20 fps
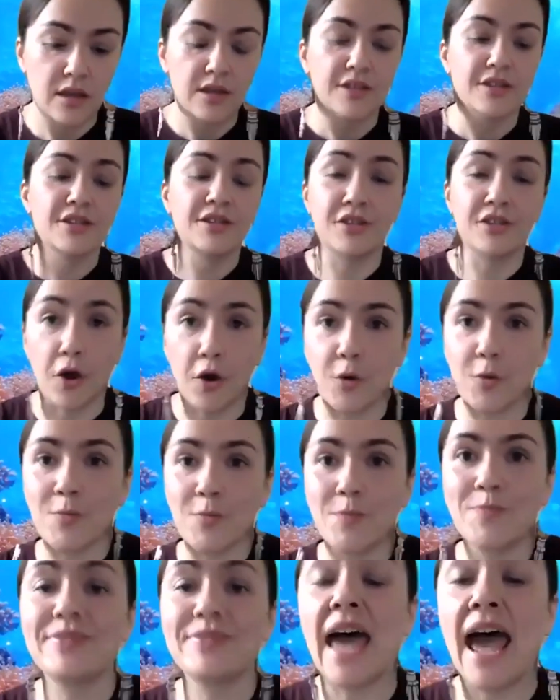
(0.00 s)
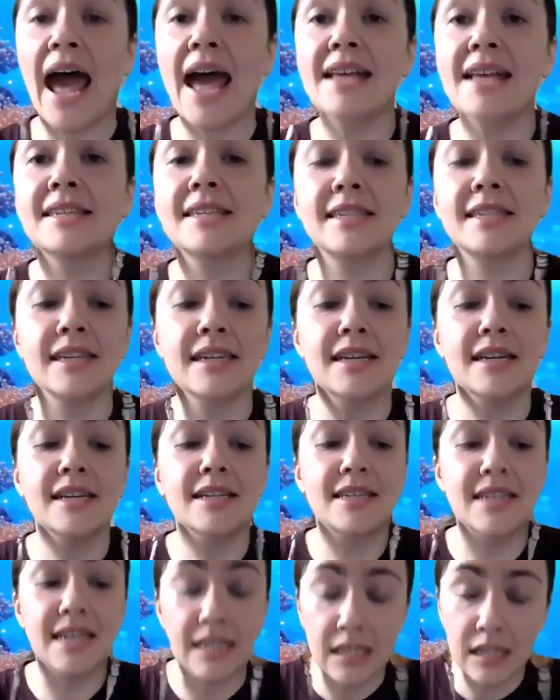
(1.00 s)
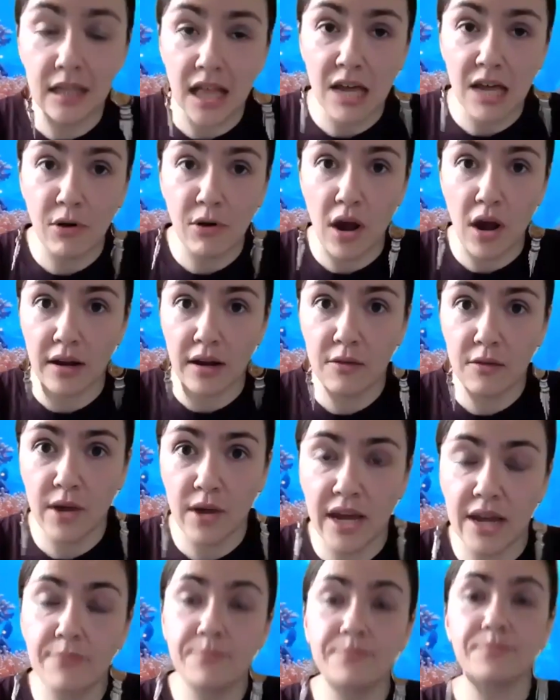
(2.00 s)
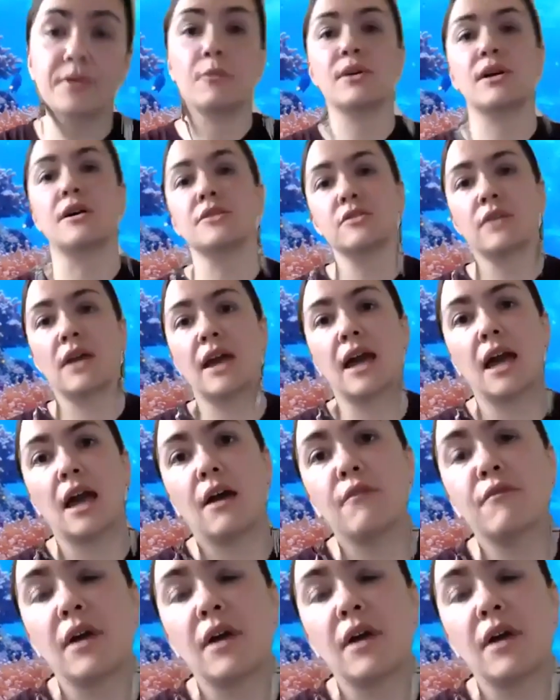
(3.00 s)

So that disclaimer out of the way. We also have